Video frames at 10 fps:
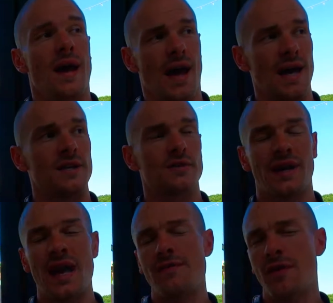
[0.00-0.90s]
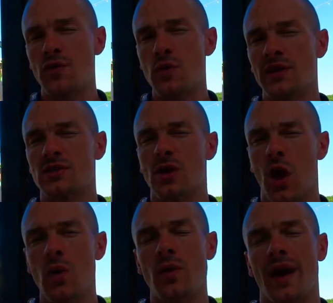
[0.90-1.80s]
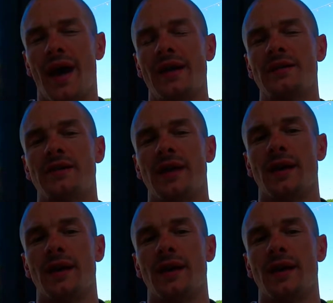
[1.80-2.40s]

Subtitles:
So I gave it a few weeks go, and